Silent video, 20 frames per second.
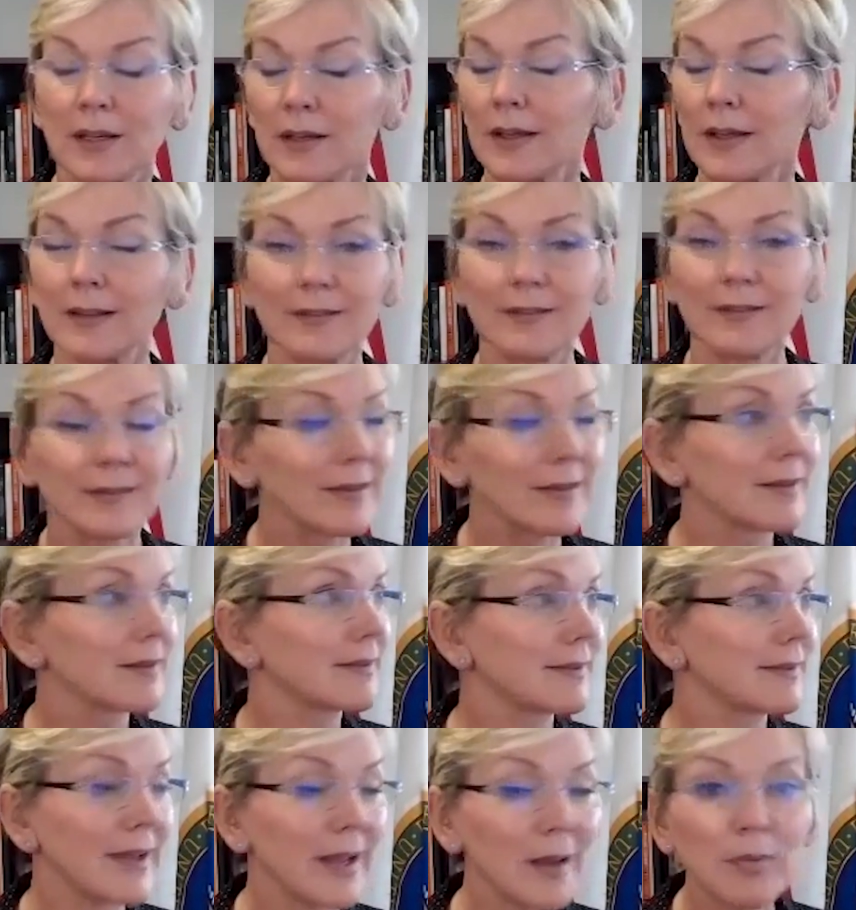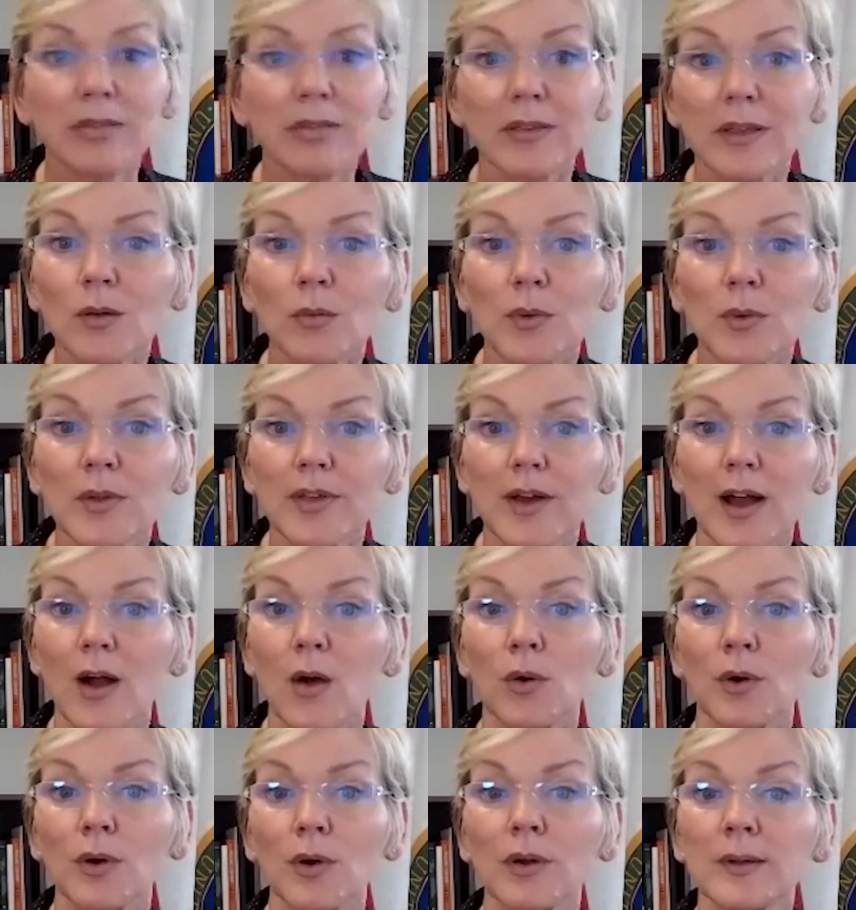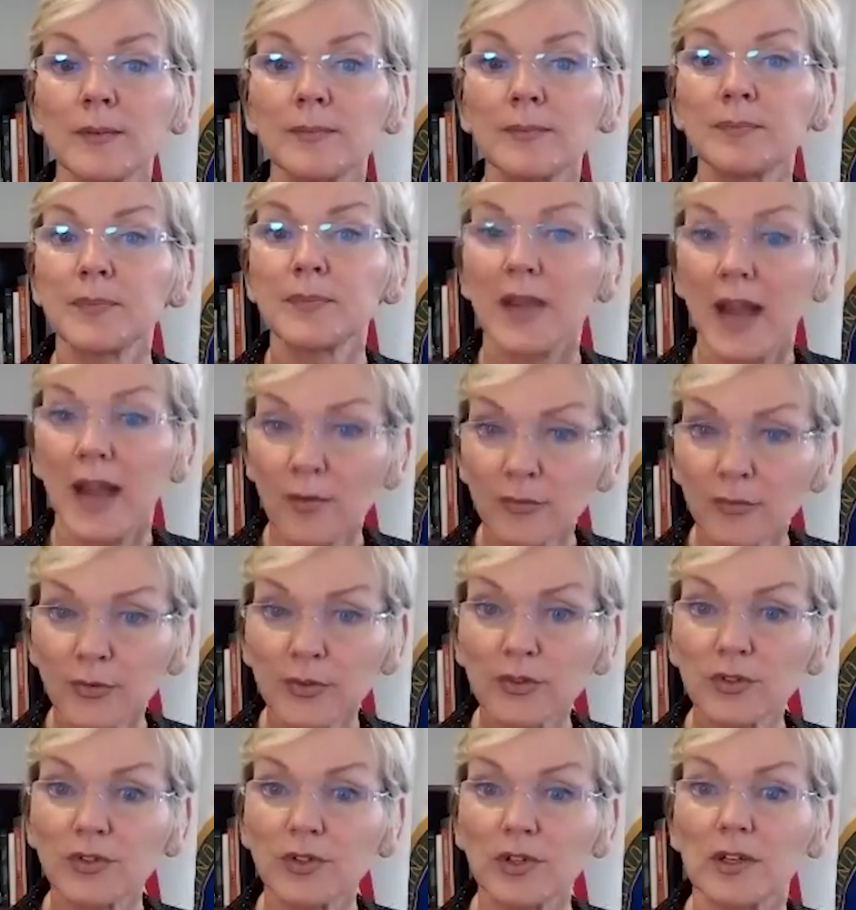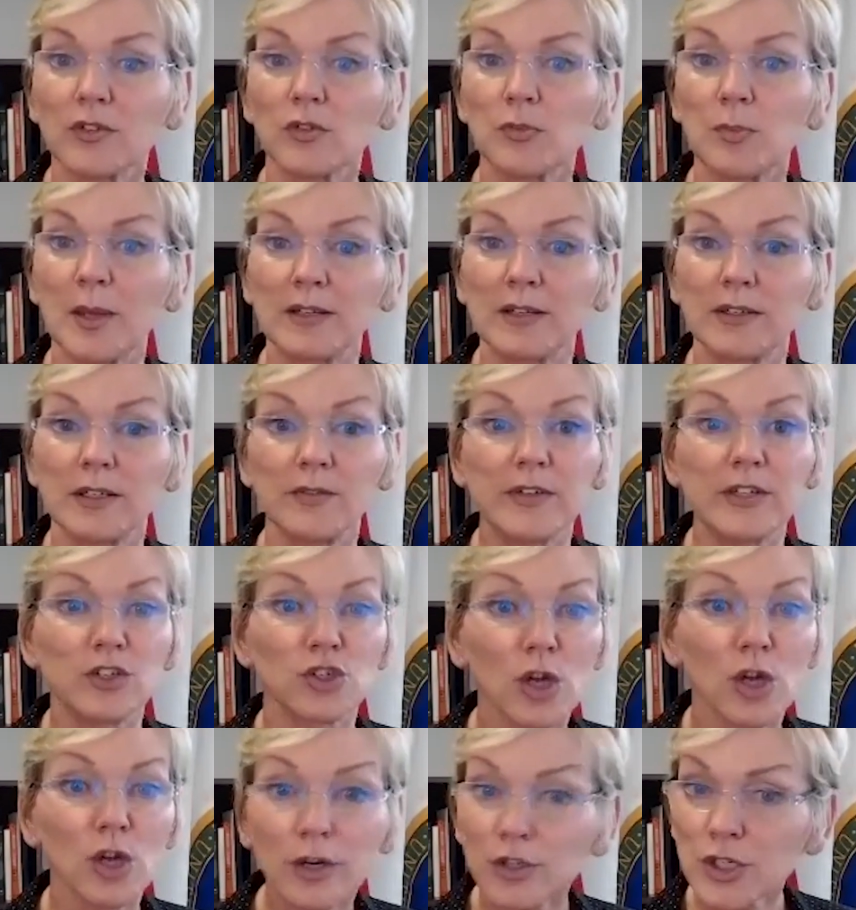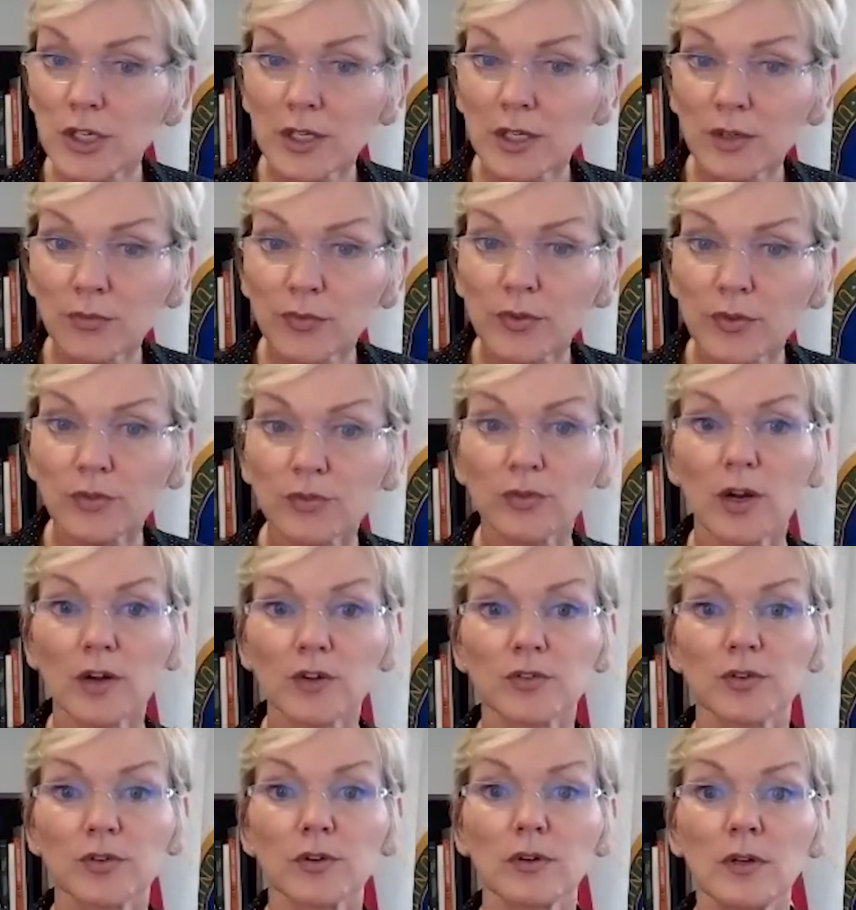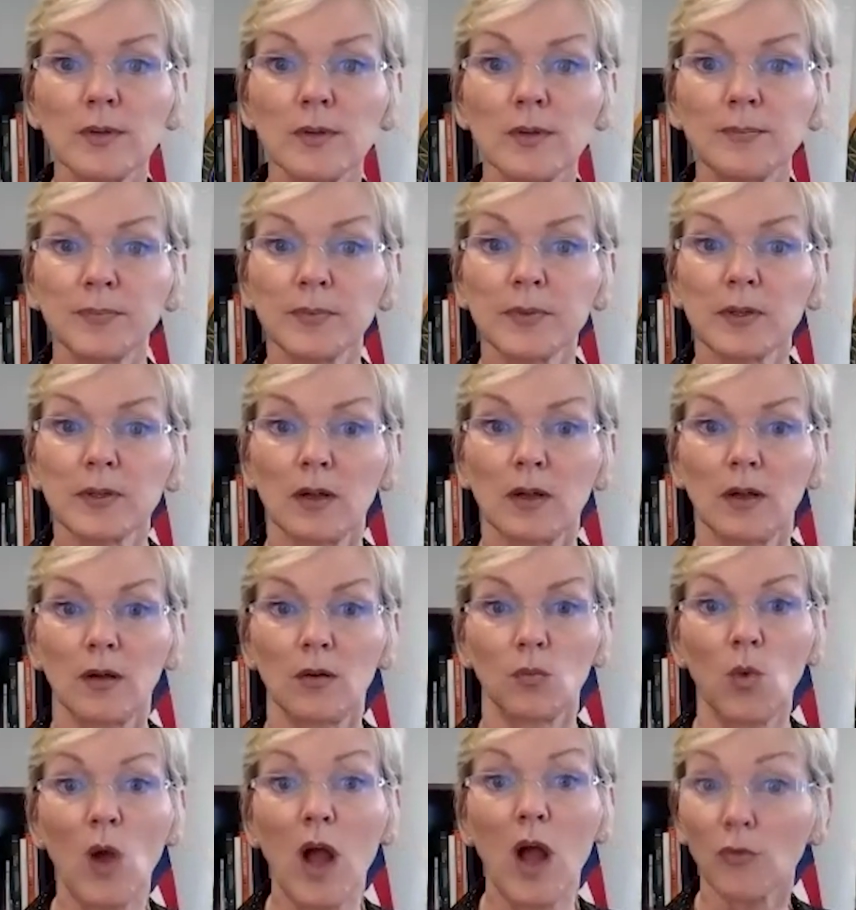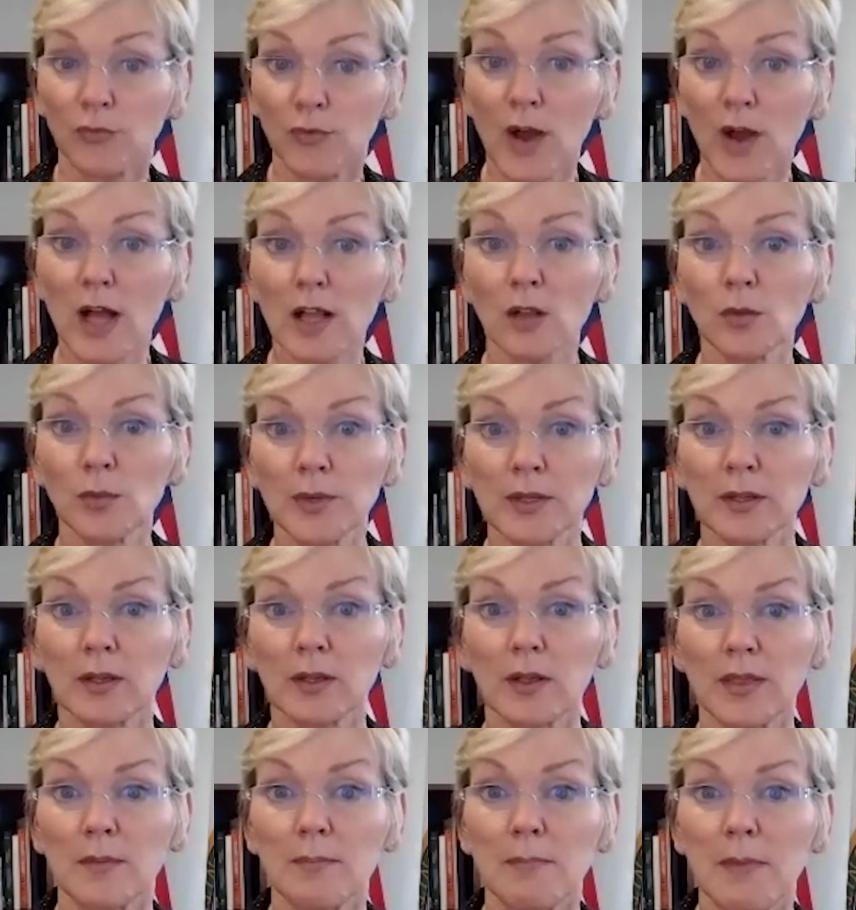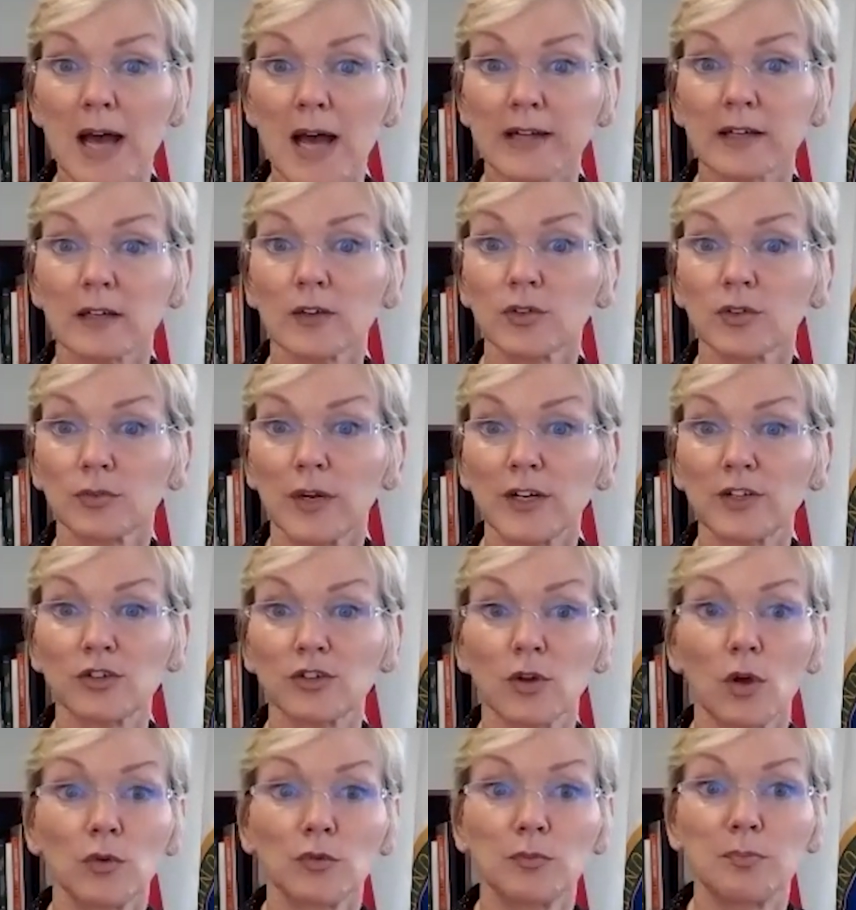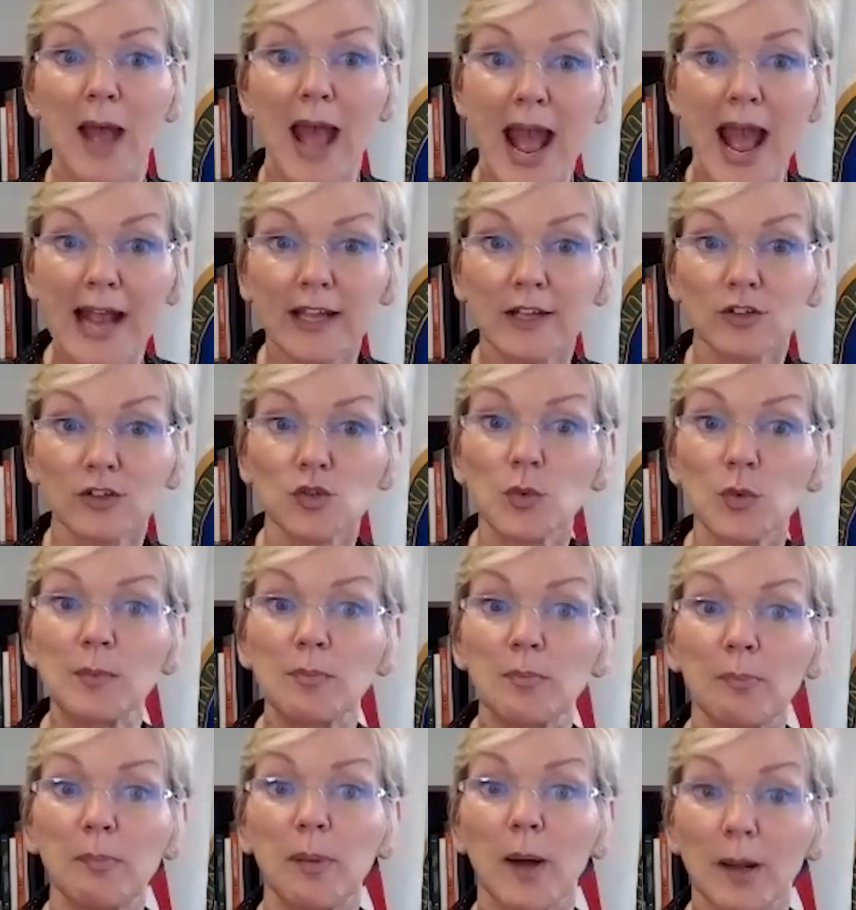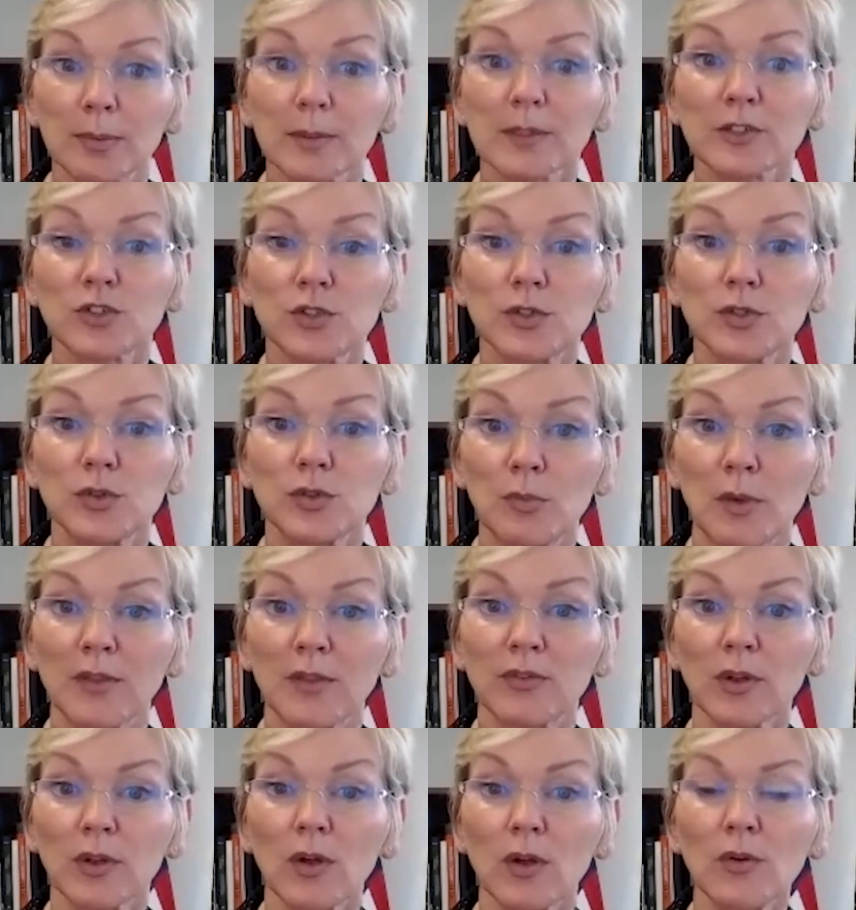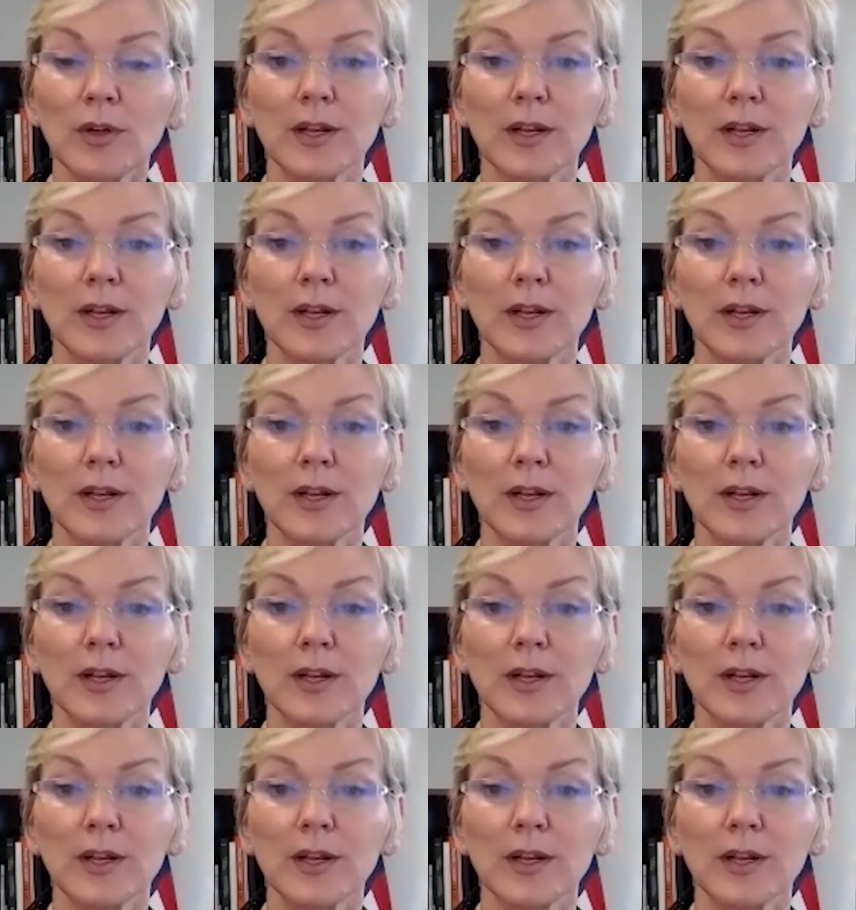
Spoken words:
It's the same thing with our efforts to expand EV charging infrastructure while following the model stretch code package we published 2 months ago.